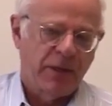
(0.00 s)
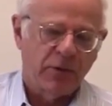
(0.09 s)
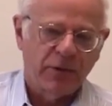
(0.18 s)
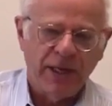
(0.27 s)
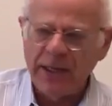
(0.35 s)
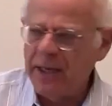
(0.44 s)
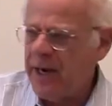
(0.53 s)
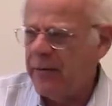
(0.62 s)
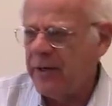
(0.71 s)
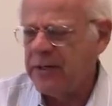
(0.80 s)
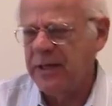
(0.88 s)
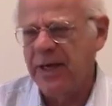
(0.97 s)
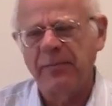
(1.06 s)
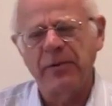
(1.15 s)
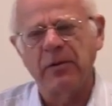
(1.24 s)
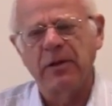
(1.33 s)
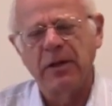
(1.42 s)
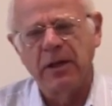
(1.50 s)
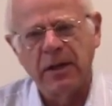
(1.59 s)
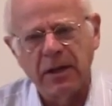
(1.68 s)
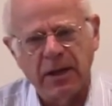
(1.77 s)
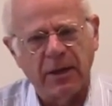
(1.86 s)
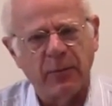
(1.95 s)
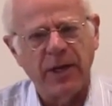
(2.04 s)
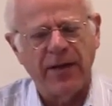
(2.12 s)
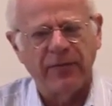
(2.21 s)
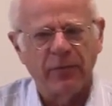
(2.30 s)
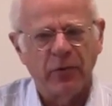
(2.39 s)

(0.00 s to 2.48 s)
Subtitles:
So taking our example, we have a